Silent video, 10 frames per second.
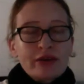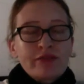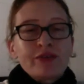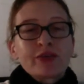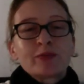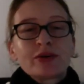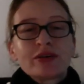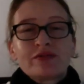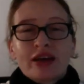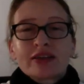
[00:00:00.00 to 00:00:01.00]
if you're more
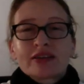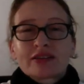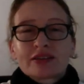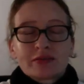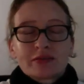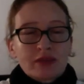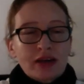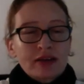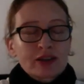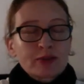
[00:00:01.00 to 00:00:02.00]
advanced,
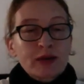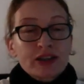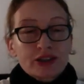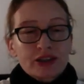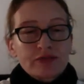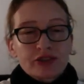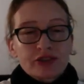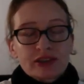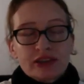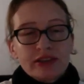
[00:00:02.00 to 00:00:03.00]
and especially if you're
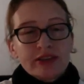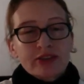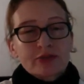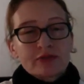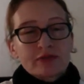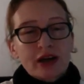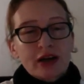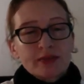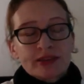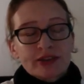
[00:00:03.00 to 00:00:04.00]
doing any sort of
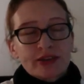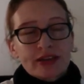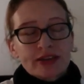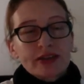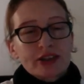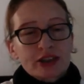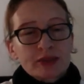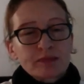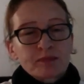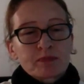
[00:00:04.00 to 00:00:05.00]
document
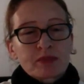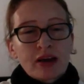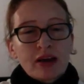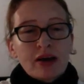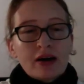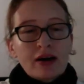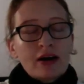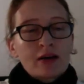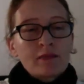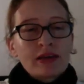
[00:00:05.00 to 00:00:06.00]
translation,
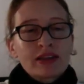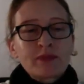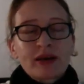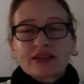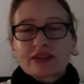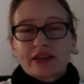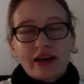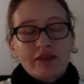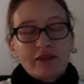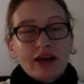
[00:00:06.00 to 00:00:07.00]
it's best to
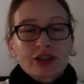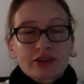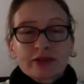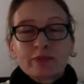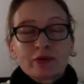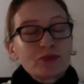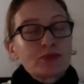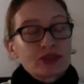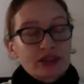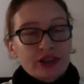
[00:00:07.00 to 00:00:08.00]
have actually
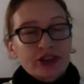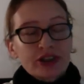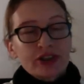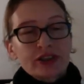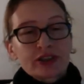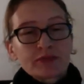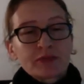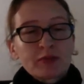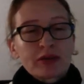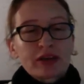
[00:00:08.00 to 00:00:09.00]
multiple dictionaries,
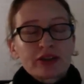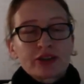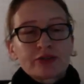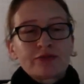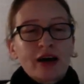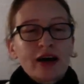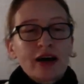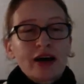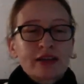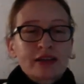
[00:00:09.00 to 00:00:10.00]
because you'll
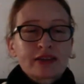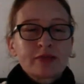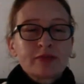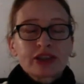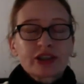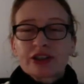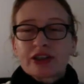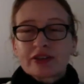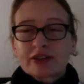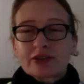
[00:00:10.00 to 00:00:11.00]
find that some
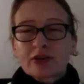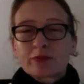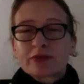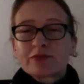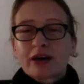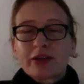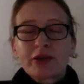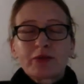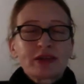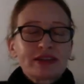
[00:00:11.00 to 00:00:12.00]
dictionaries don't provide
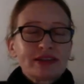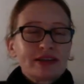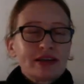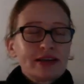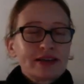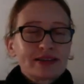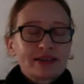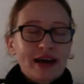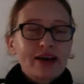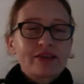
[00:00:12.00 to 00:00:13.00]
you with
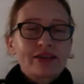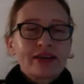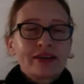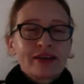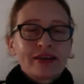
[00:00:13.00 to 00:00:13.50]
exactly